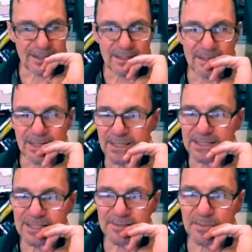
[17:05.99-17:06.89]

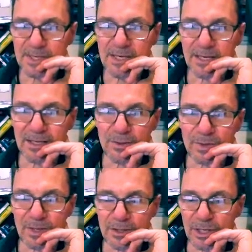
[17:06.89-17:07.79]
This is me in
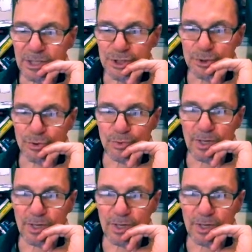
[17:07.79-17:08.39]
an art show,